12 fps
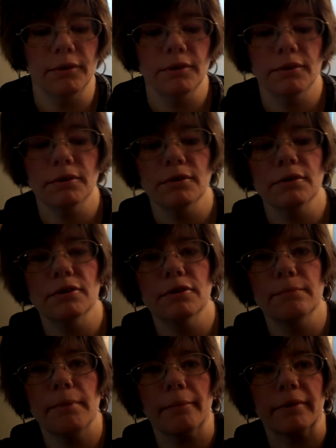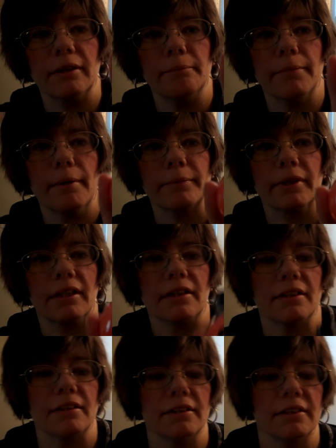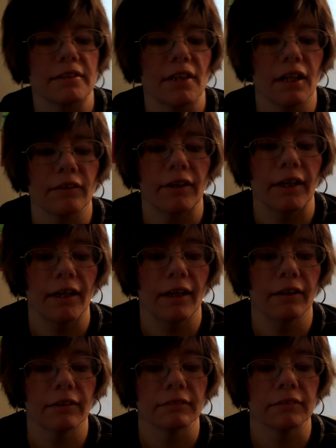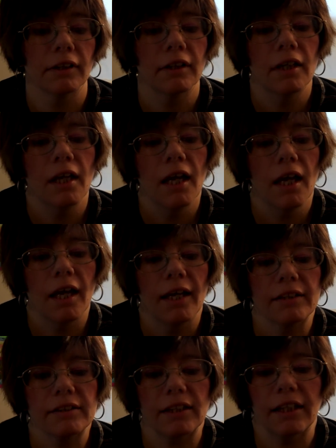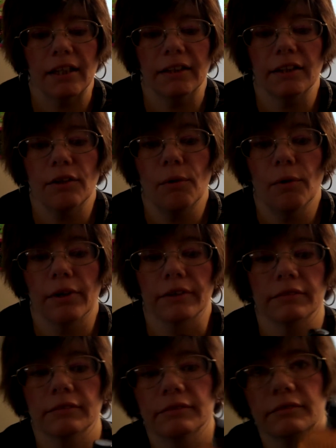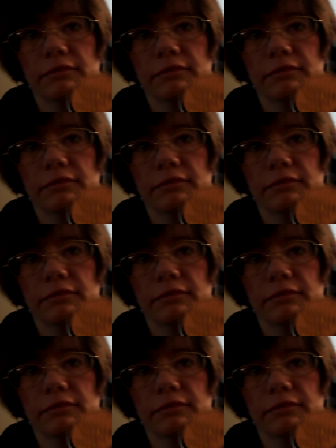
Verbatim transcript: Woohoo! Pumpkin pumpkins all around. It's candy corn.